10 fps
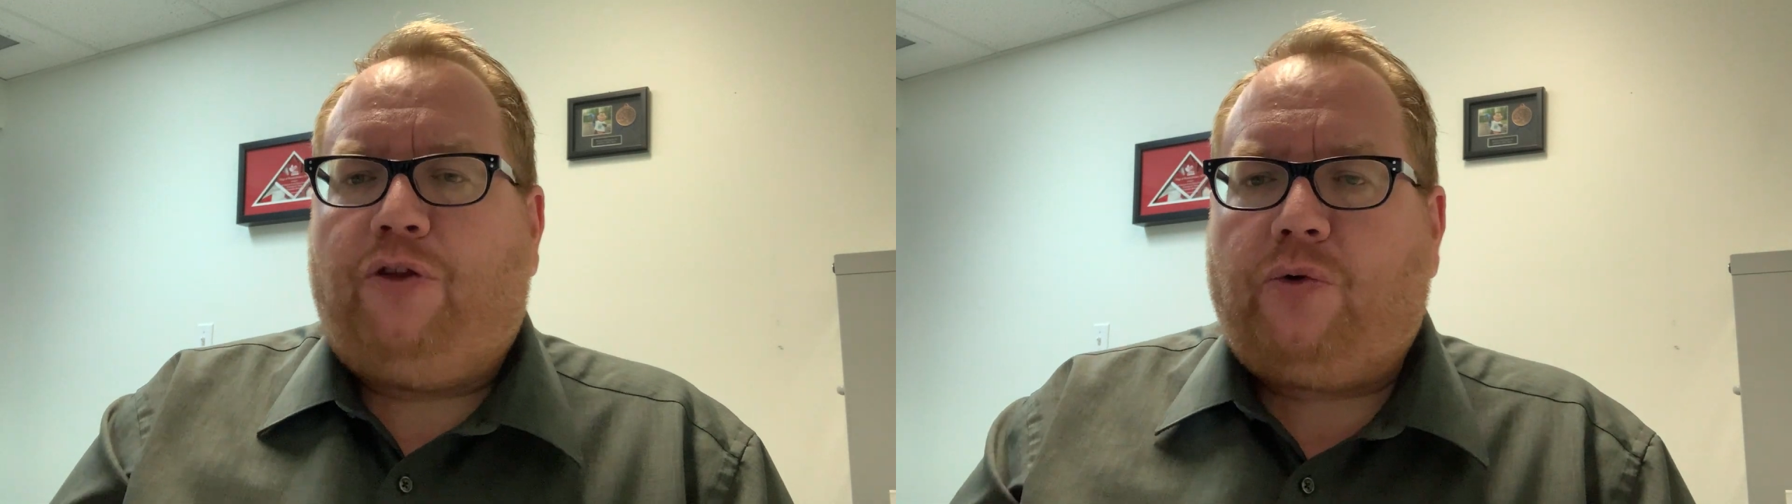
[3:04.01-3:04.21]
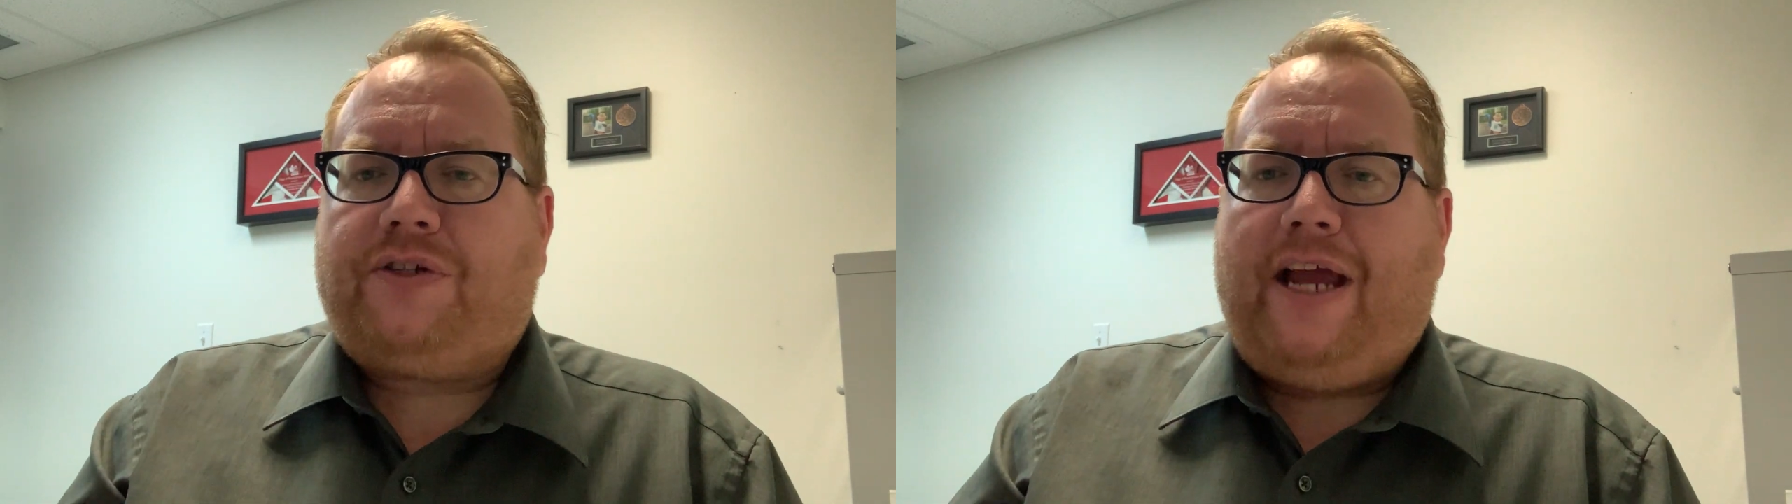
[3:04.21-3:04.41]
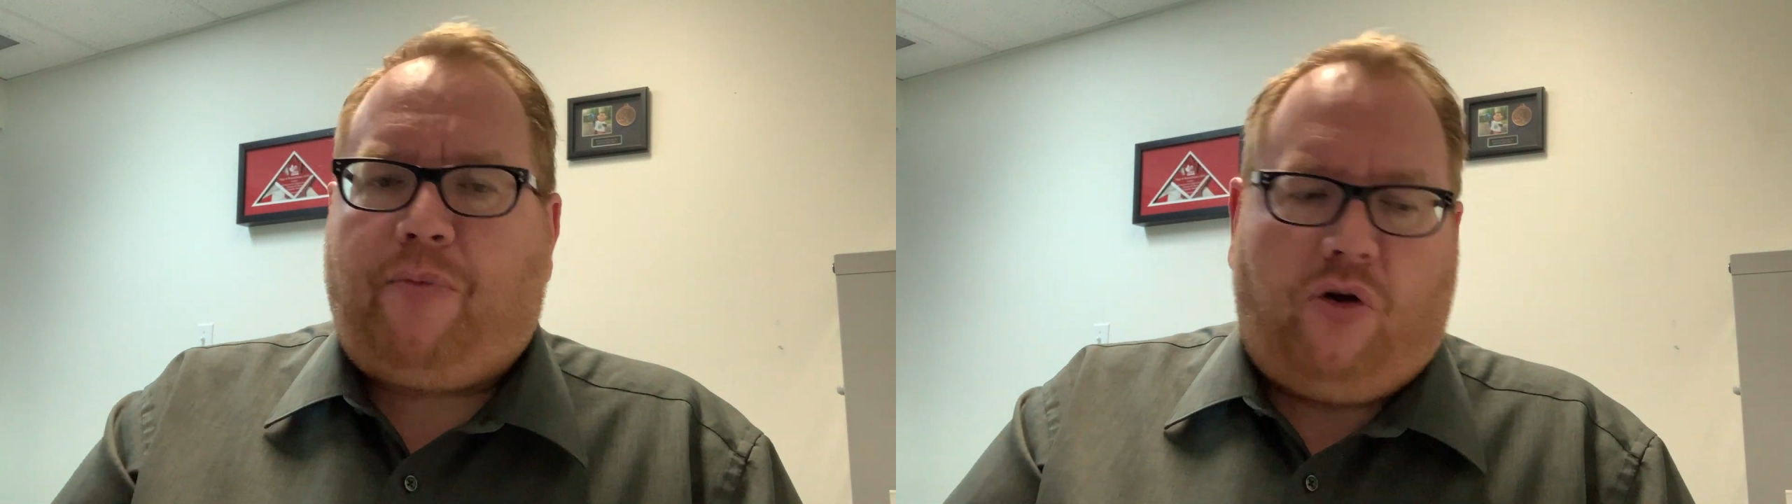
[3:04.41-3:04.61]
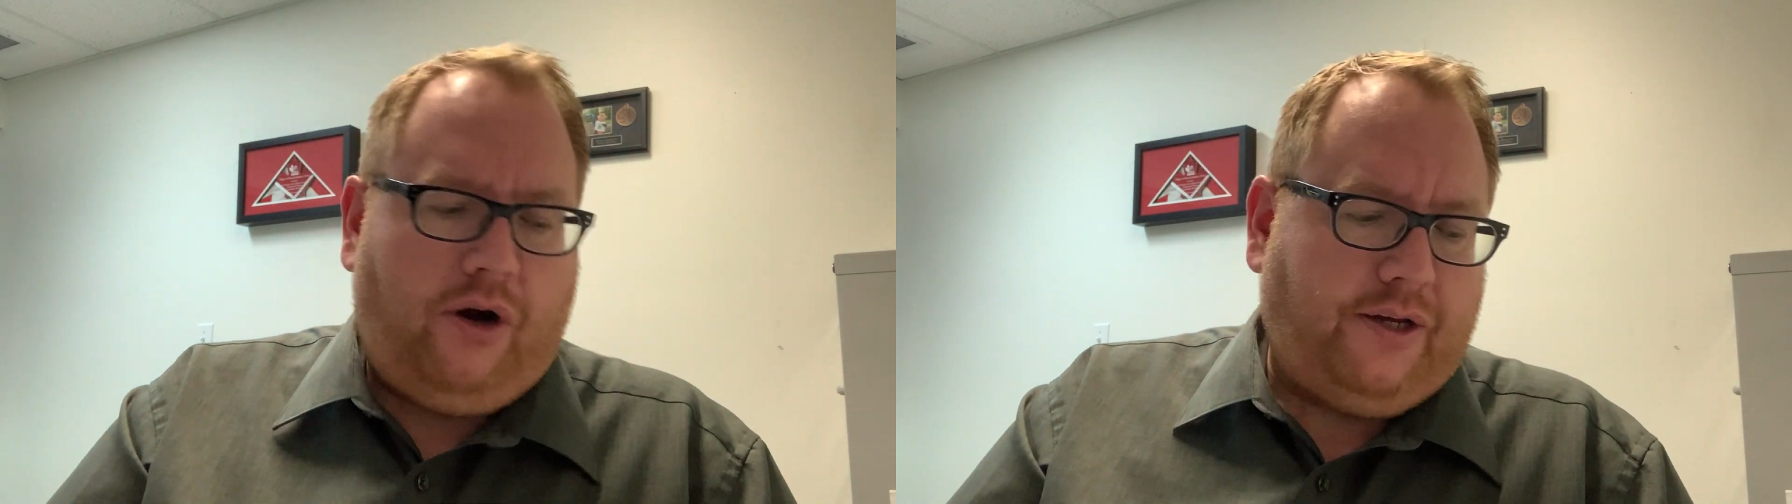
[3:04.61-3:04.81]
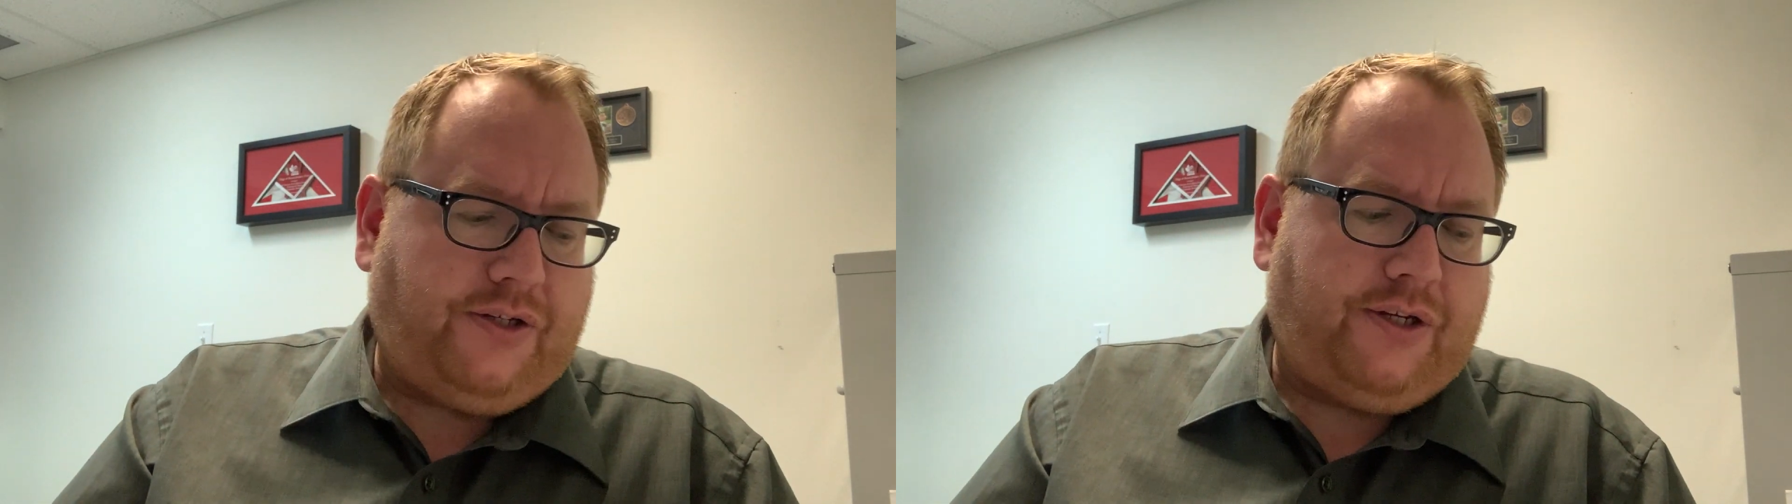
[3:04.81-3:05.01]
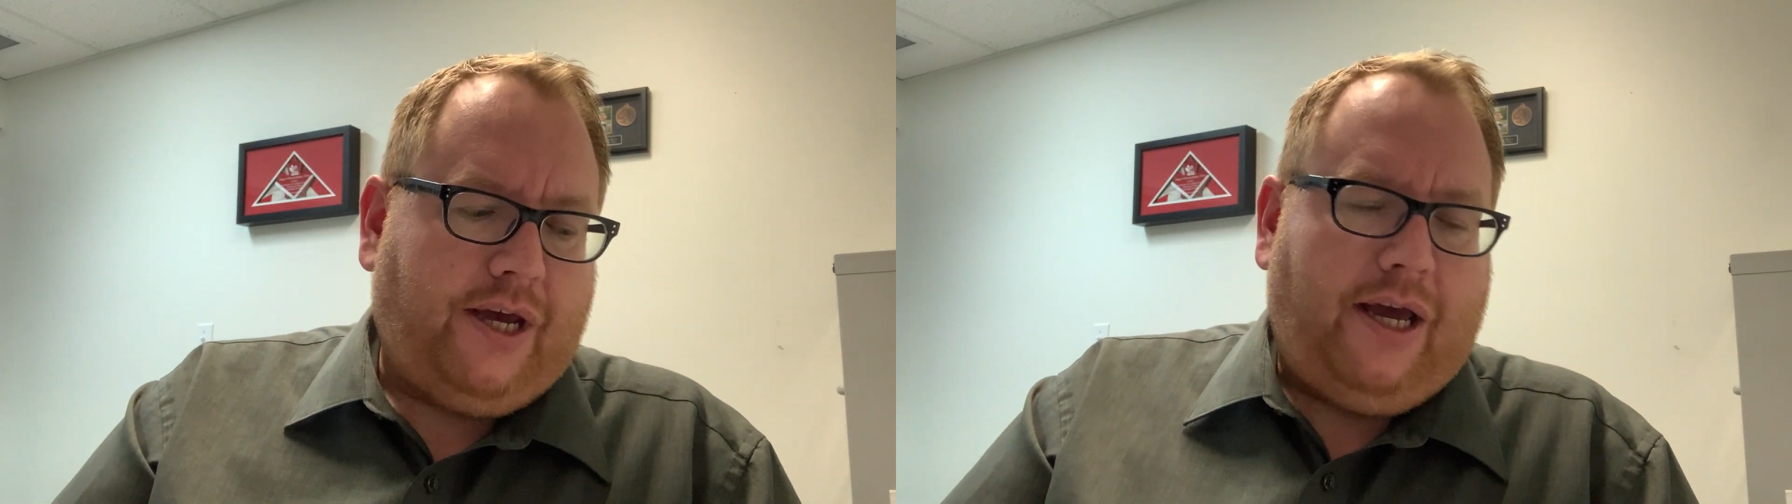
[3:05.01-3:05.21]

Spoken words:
those neighborhoods,